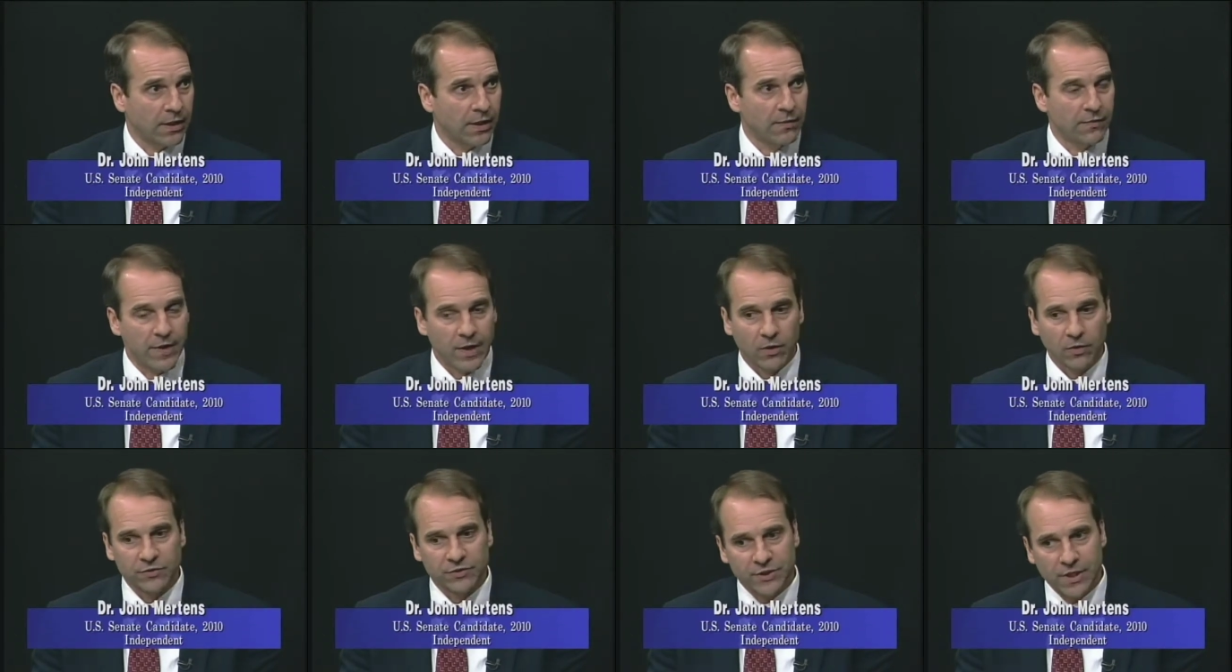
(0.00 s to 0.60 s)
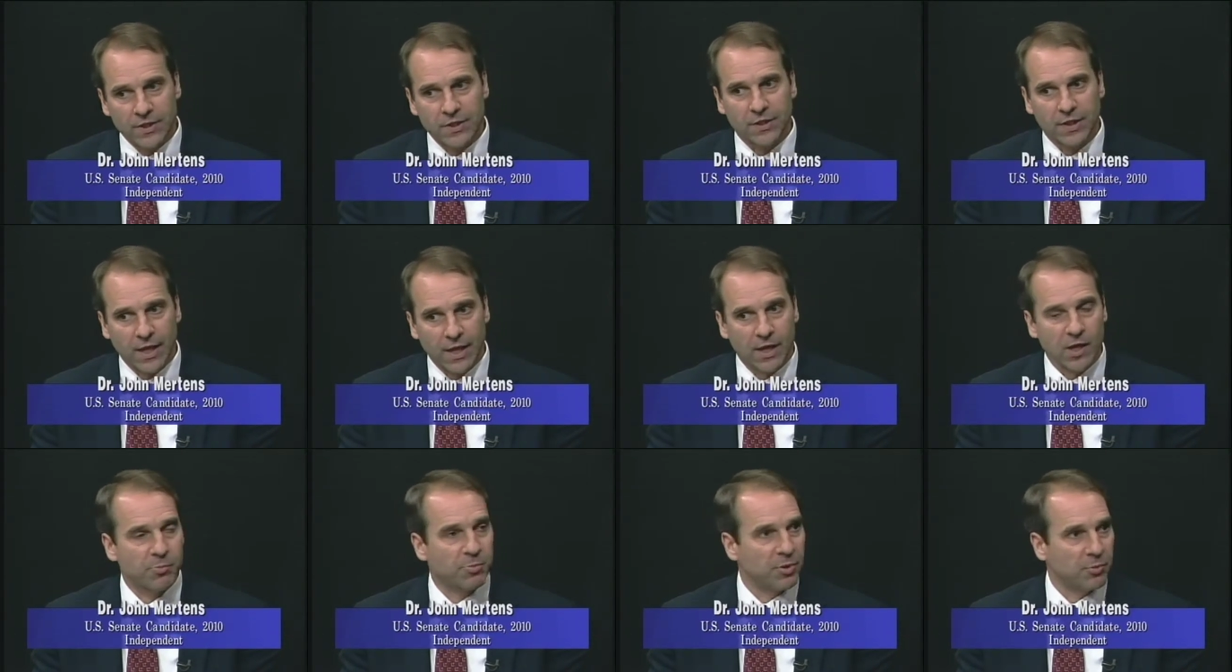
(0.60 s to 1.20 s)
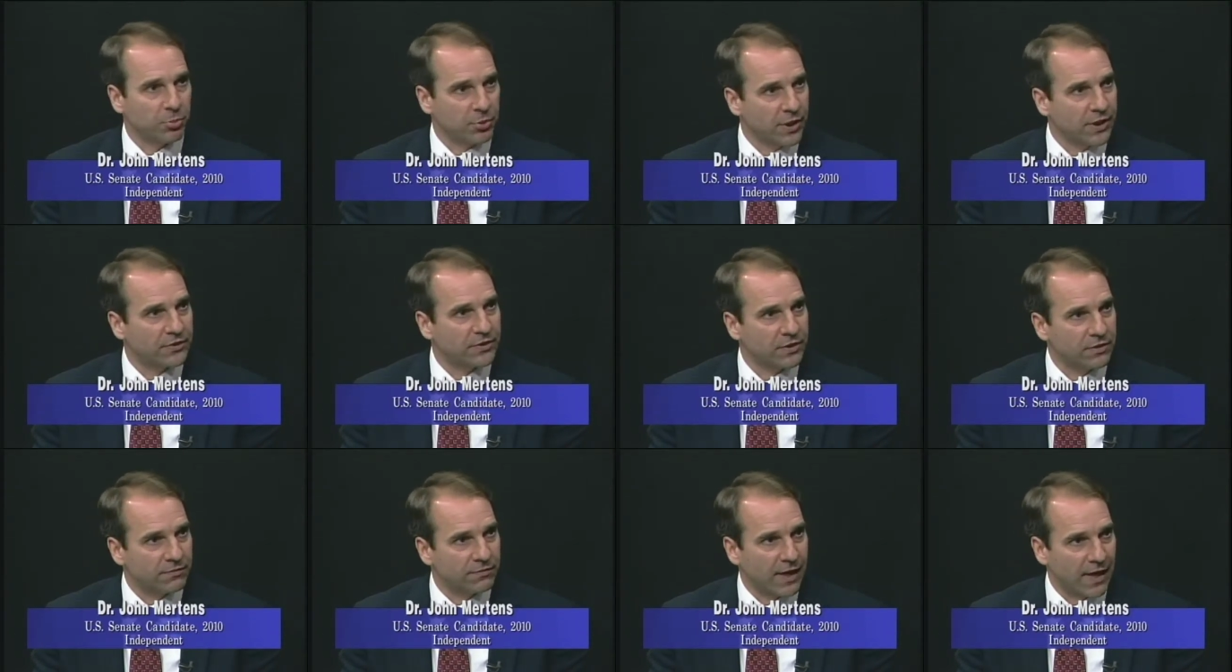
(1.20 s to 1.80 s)
They don't see that they end up in
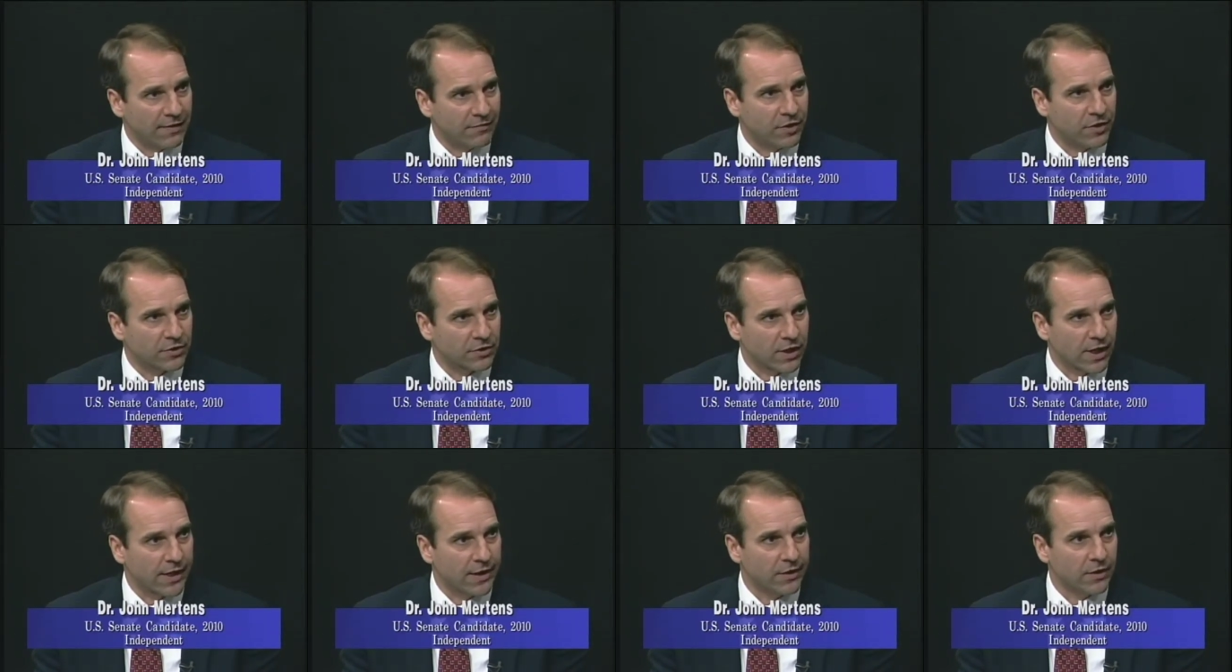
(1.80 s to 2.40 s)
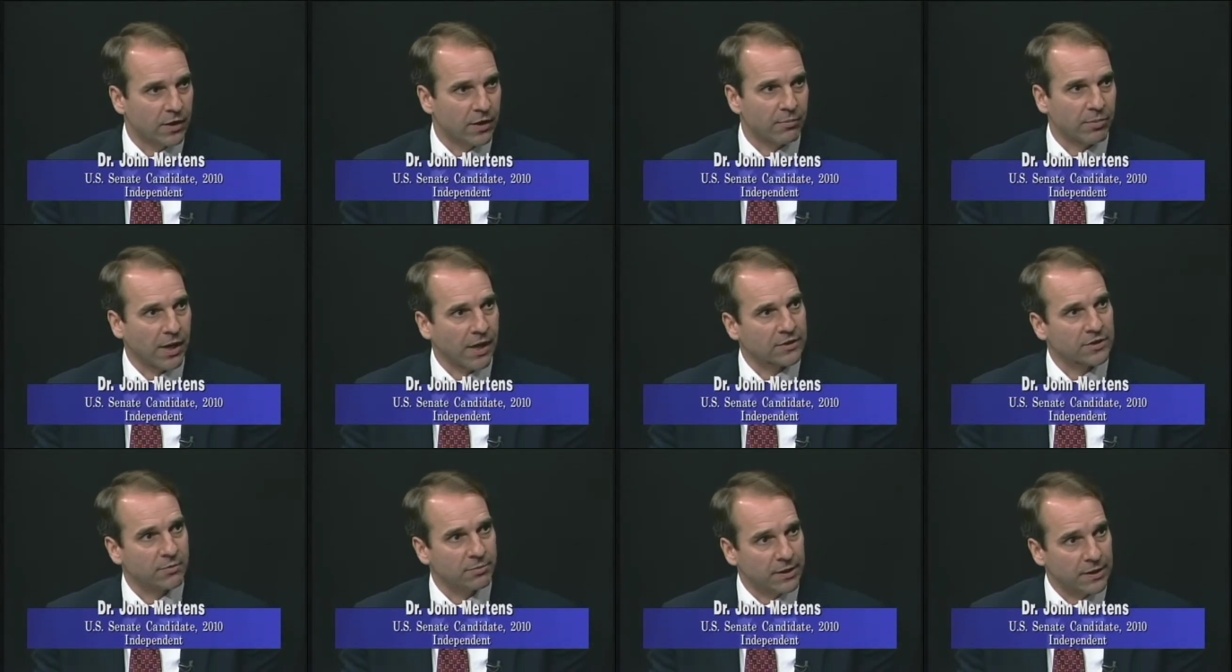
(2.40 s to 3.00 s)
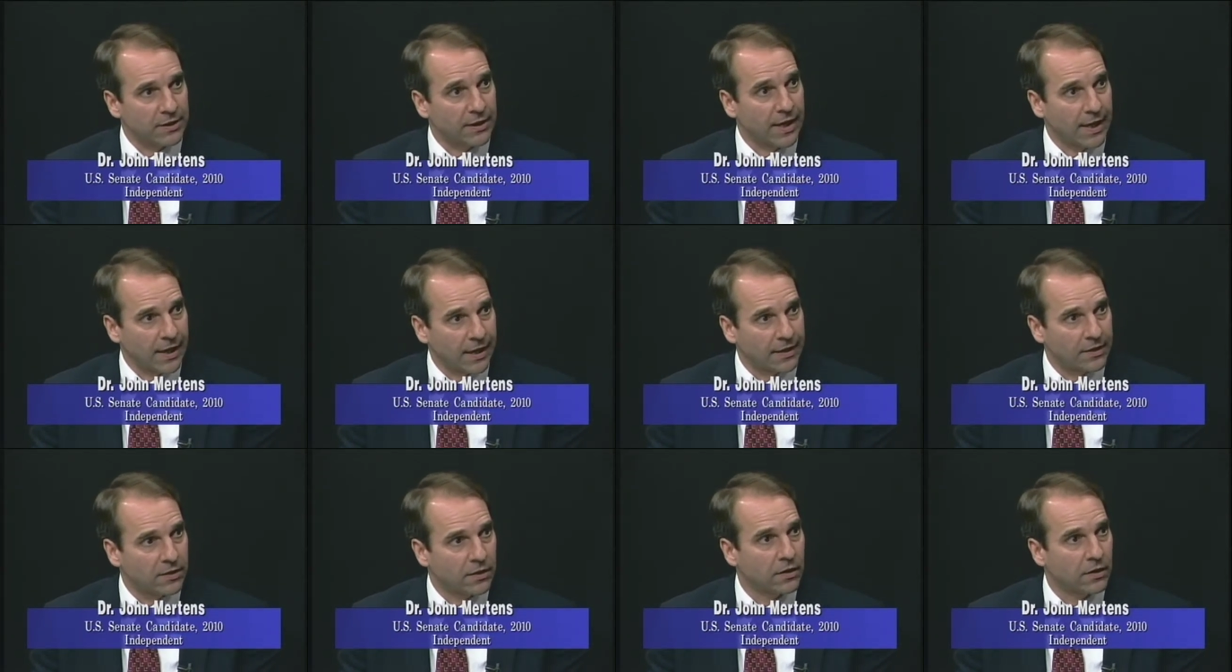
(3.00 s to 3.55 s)
prison 5 years later and possibly dead